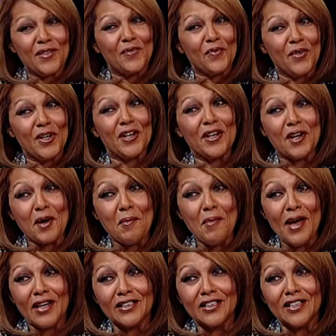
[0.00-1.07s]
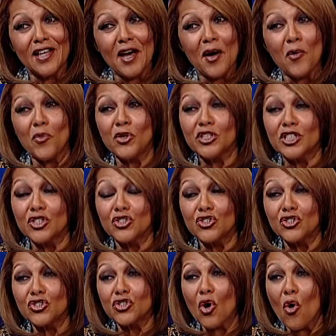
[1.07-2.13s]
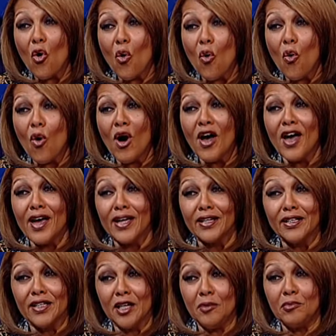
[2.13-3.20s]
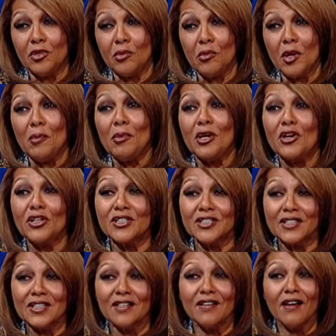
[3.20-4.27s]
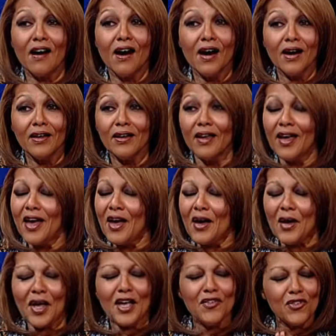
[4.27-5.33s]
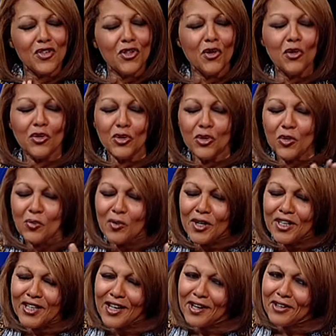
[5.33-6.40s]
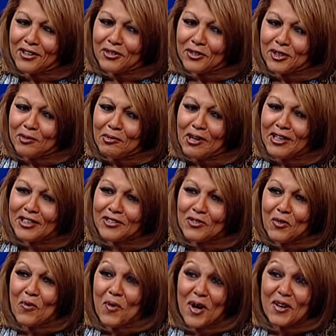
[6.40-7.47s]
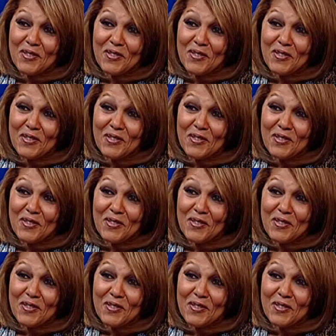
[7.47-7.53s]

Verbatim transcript: we're going to come back to that, which okay. is so deep to me because, yes. see, God even though you went down to Uchee Pines for one